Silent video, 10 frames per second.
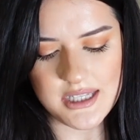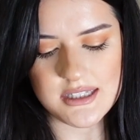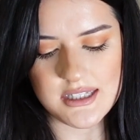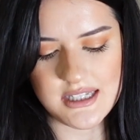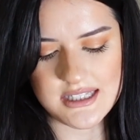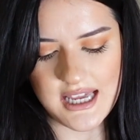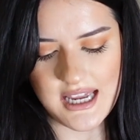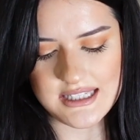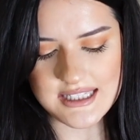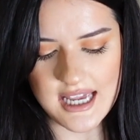It's a
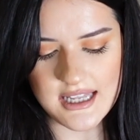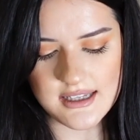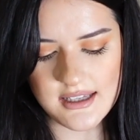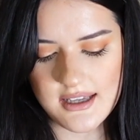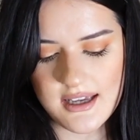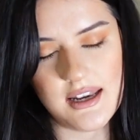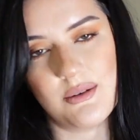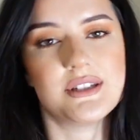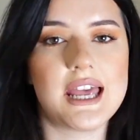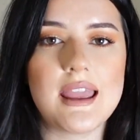size 10 and
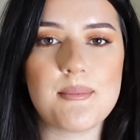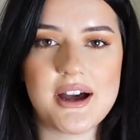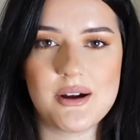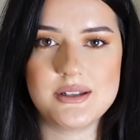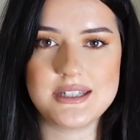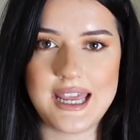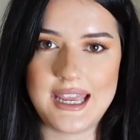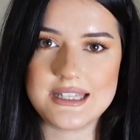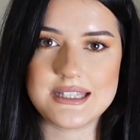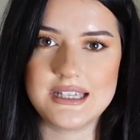it was
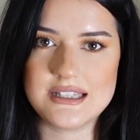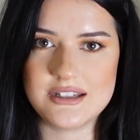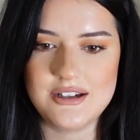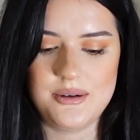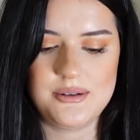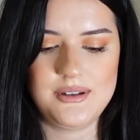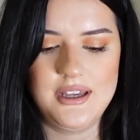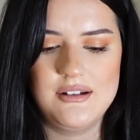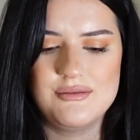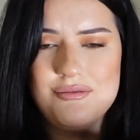£8.80. So
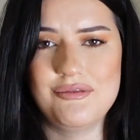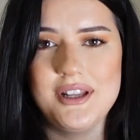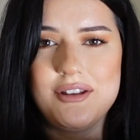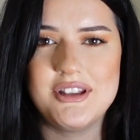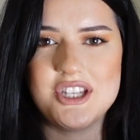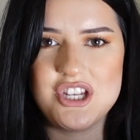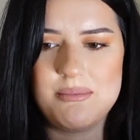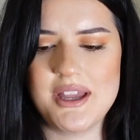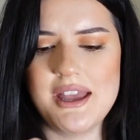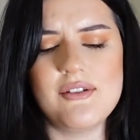yeah, really, really cheap.